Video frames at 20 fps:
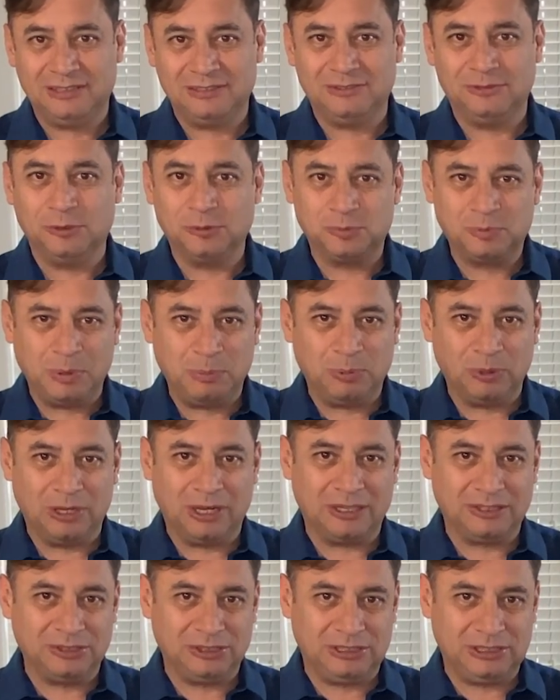Those people
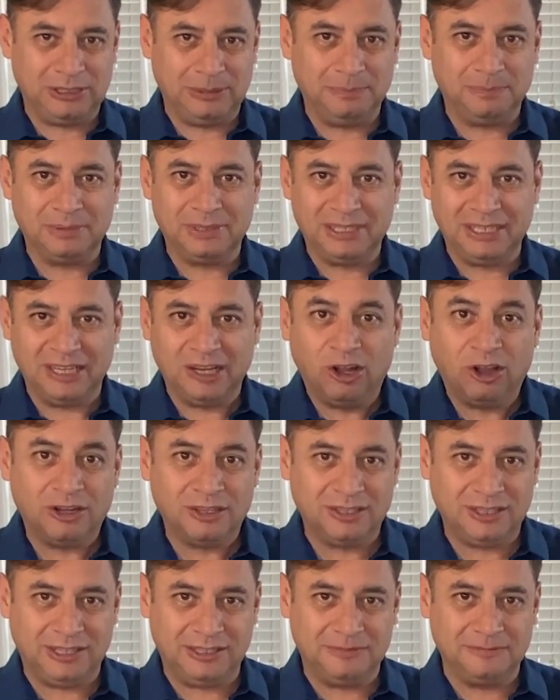are simply
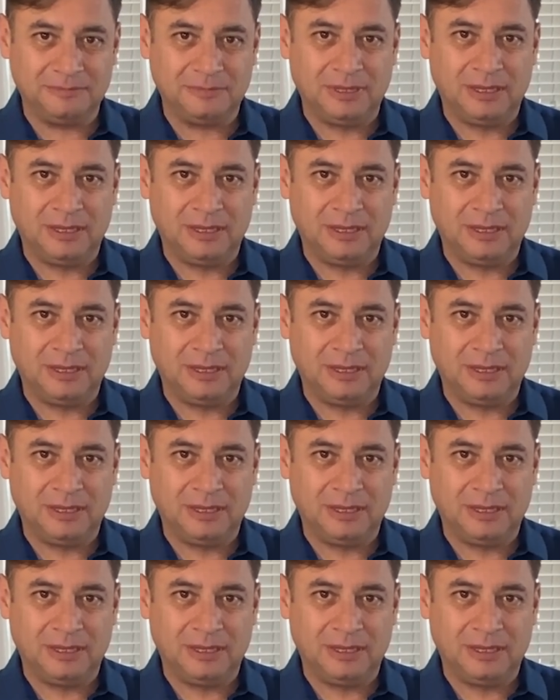hurting.